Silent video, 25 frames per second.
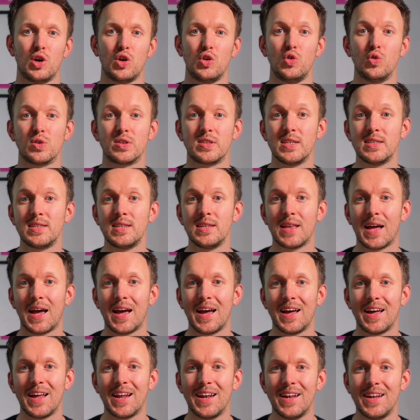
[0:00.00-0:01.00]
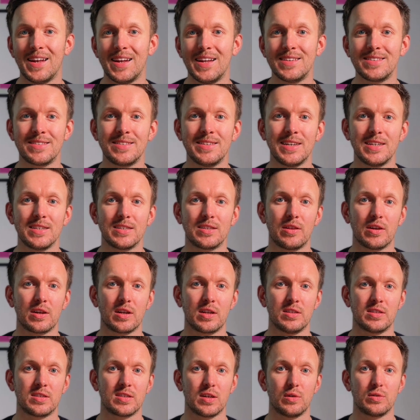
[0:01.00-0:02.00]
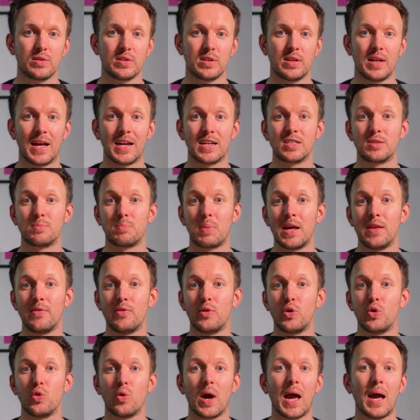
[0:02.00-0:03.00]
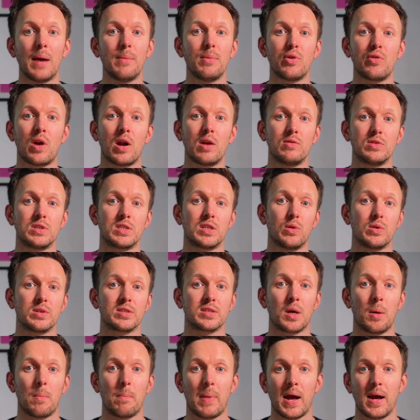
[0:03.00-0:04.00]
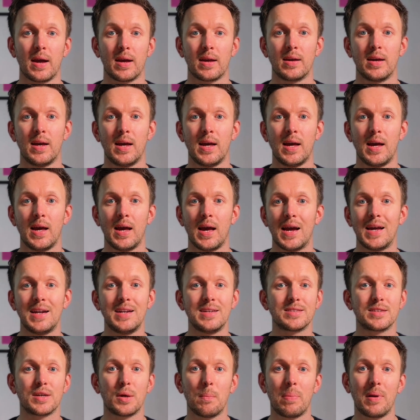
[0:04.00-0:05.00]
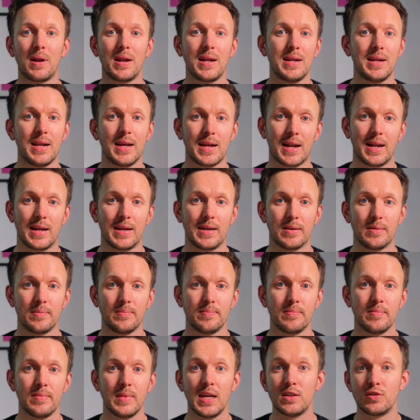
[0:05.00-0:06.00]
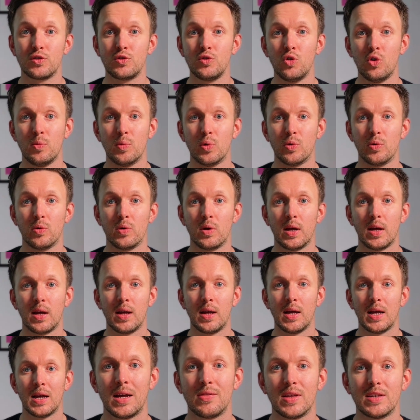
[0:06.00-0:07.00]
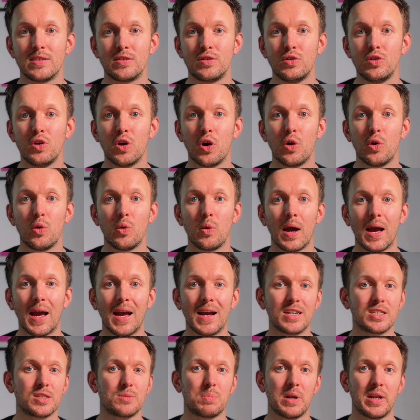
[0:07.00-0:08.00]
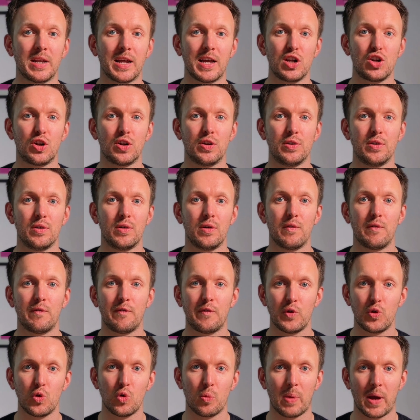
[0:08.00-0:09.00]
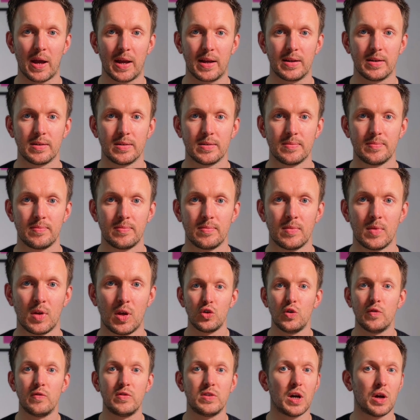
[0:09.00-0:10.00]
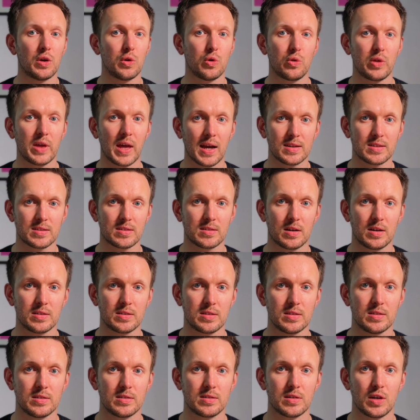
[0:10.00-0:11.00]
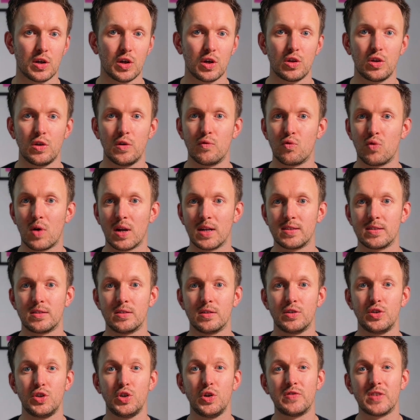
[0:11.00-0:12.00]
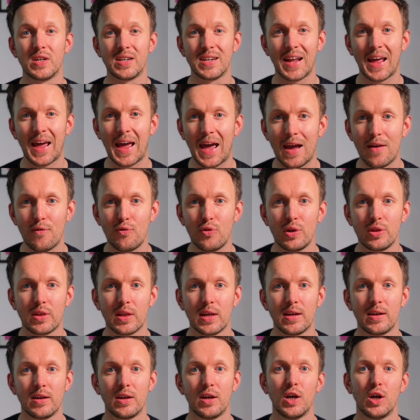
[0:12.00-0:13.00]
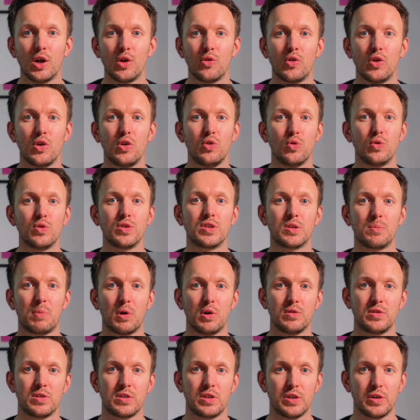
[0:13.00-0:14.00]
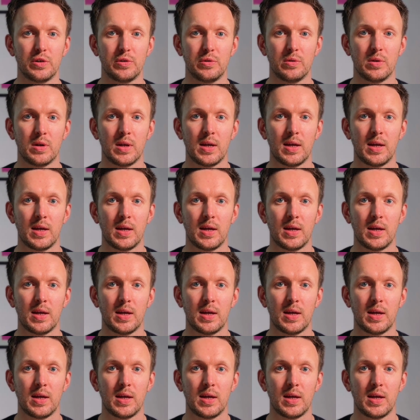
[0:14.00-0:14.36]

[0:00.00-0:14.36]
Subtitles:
You're sitting there listening to the consultant explain that your MRI result has come back and it's completely clear. It's normal. There's no explanation for your pain. You've done all the exercises, you've rested, you've done everything that you're supposed to do.